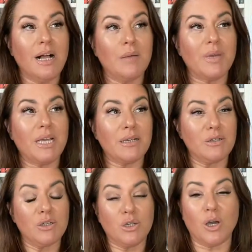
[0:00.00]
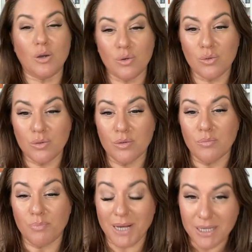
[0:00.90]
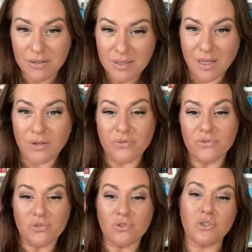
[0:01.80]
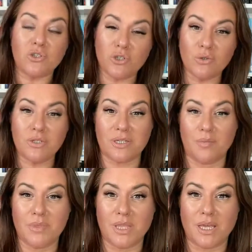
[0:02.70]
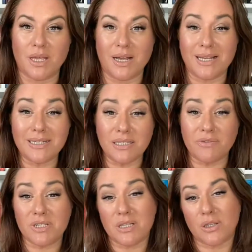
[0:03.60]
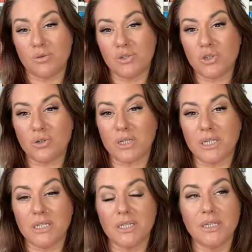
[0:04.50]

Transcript: I mean, go by yourself to do something, an activity that you enjoy.